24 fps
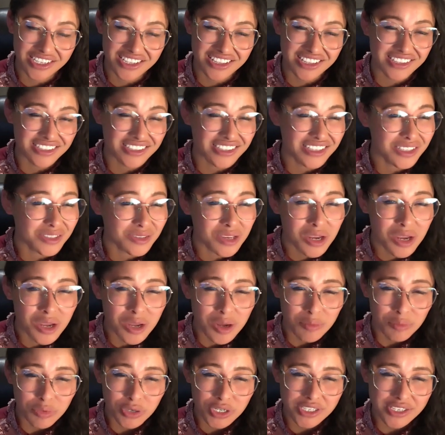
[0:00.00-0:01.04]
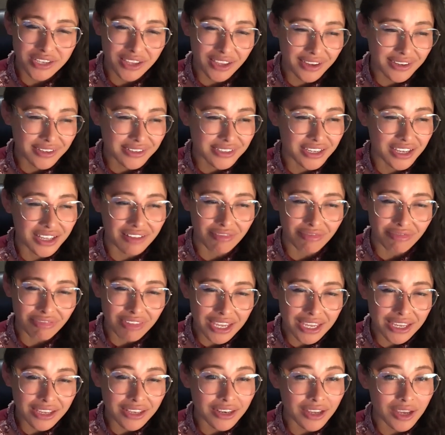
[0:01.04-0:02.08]
This is protector,
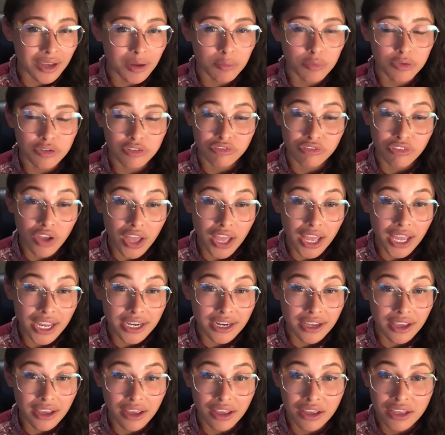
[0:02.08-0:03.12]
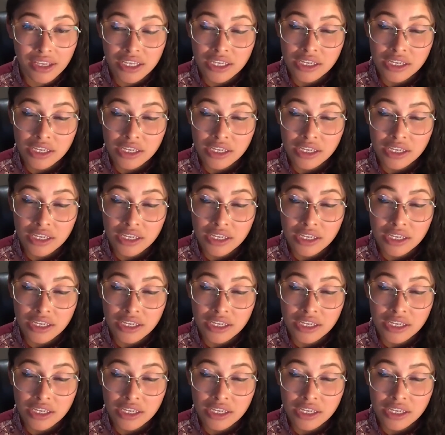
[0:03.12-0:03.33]
leader, provider,